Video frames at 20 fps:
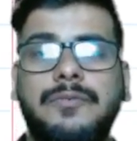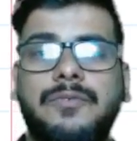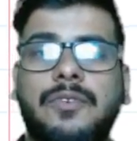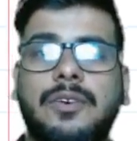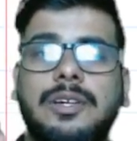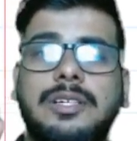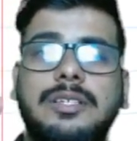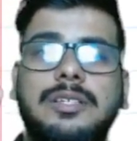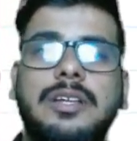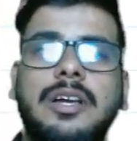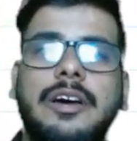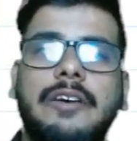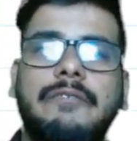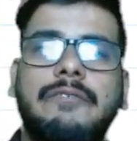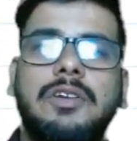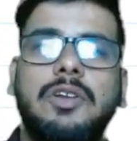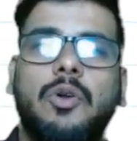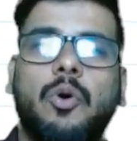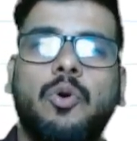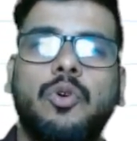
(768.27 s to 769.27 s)
first
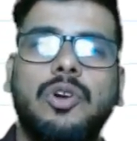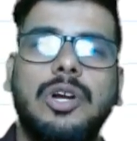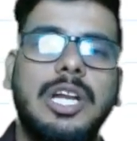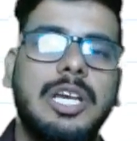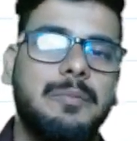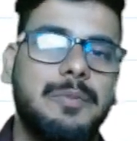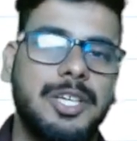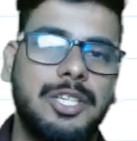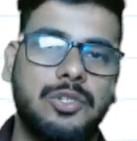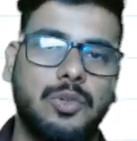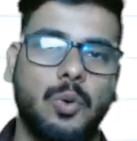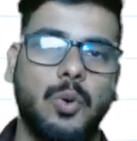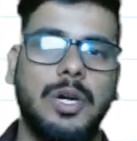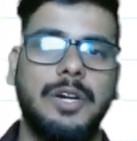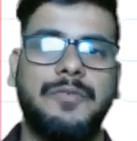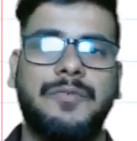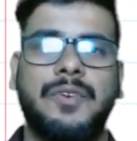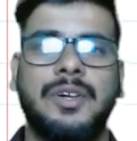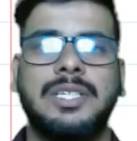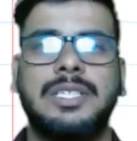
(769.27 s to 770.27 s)
will only be sold
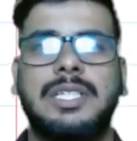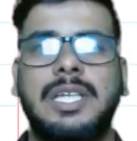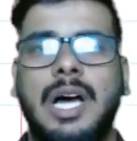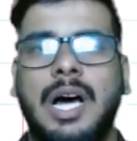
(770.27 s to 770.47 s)
first.